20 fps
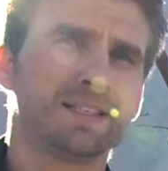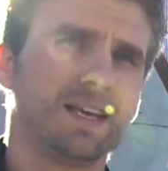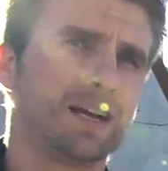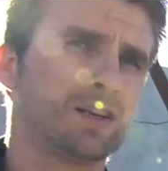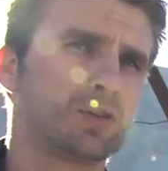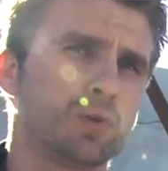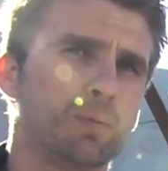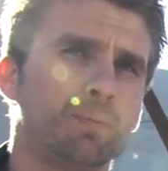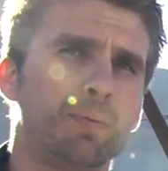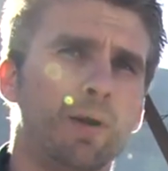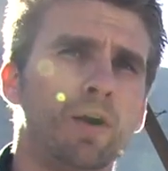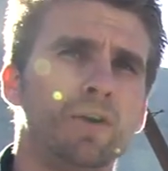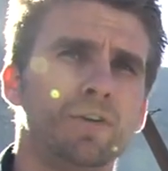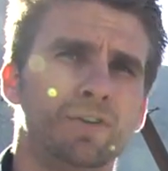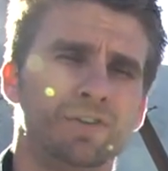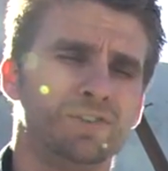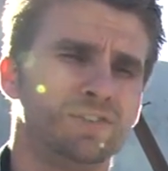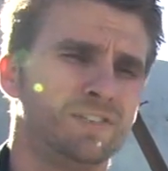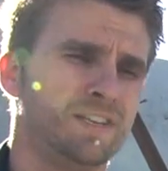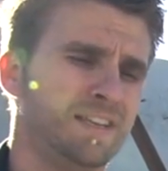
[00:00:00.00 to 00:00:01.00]
sexual
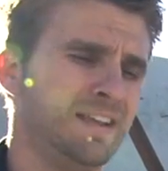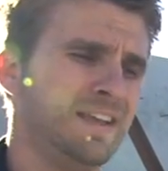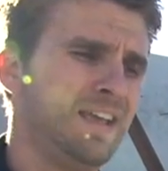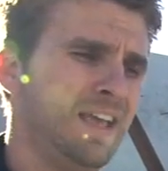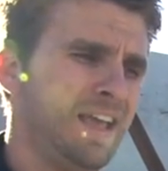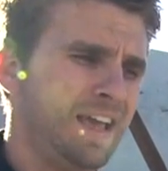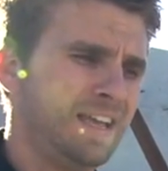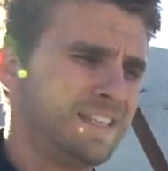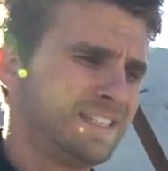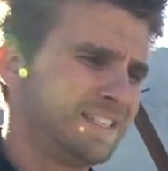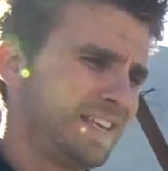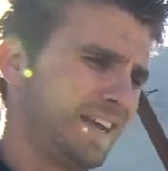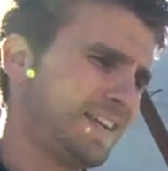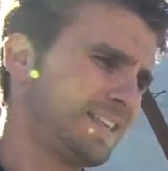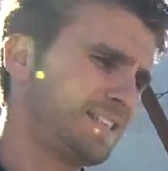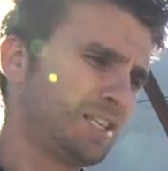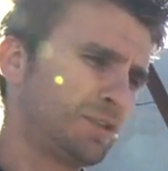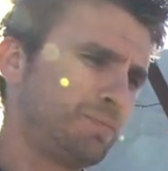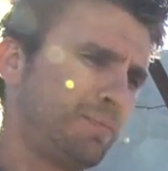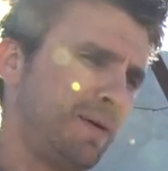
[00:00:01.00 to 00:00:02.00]
partners and
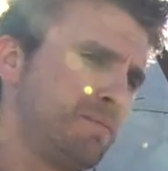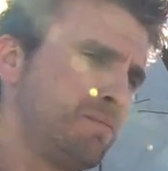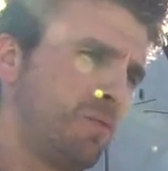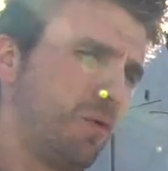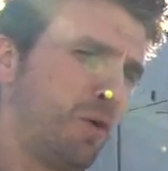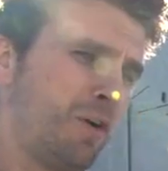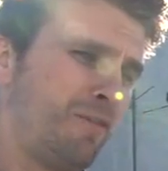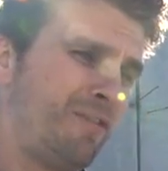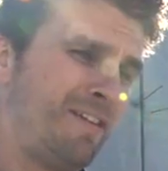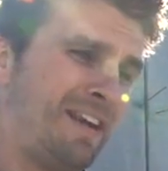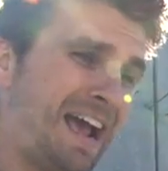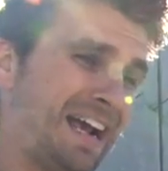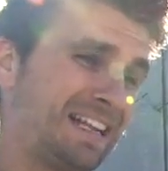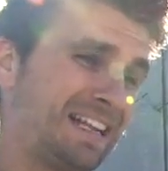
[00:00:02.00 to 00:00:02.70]
sex has been more of an